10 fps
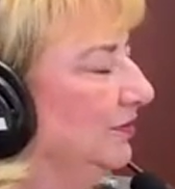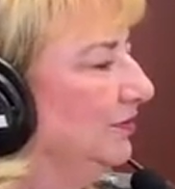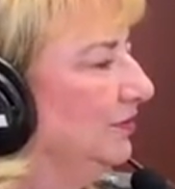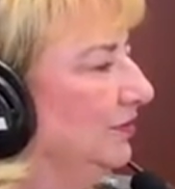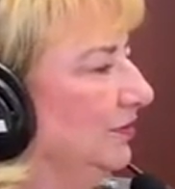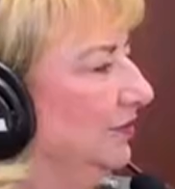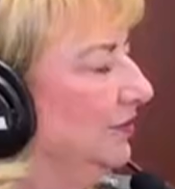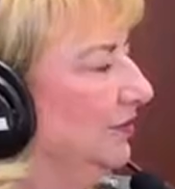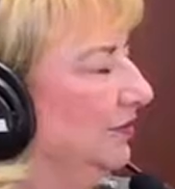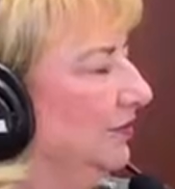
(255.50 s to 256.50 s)

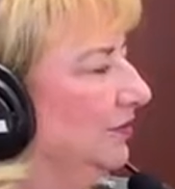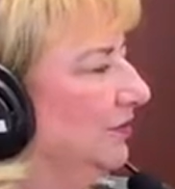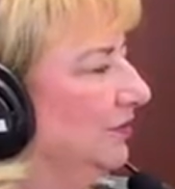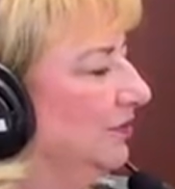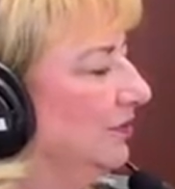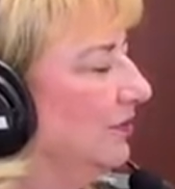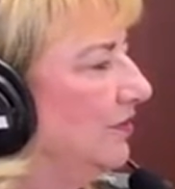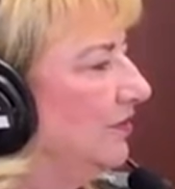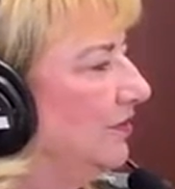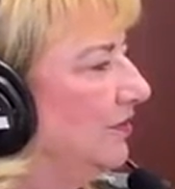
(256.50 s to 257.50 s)

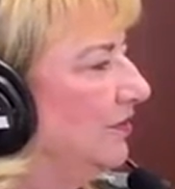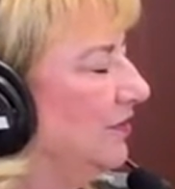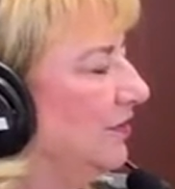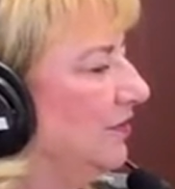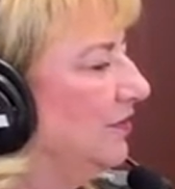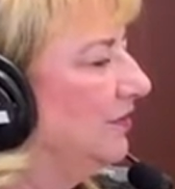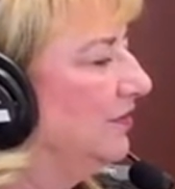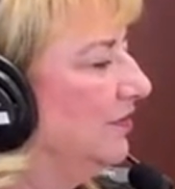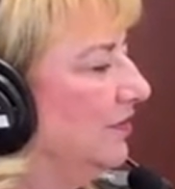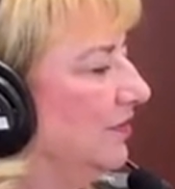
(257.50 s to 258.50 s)

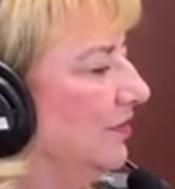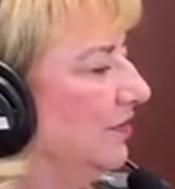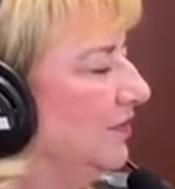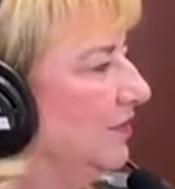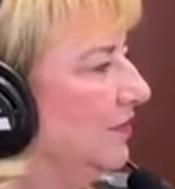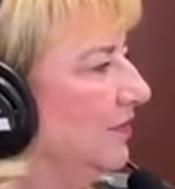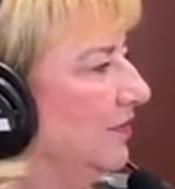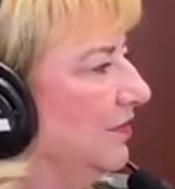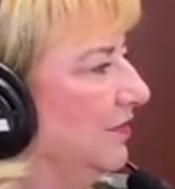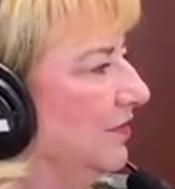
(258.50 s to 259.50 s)

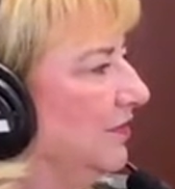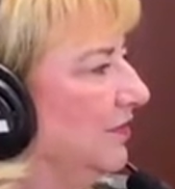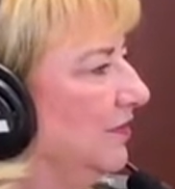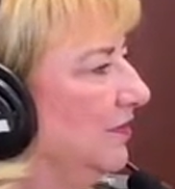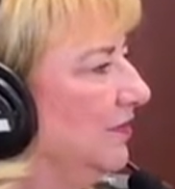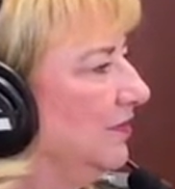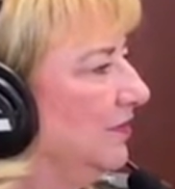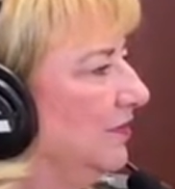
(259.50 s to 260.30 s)
(silent)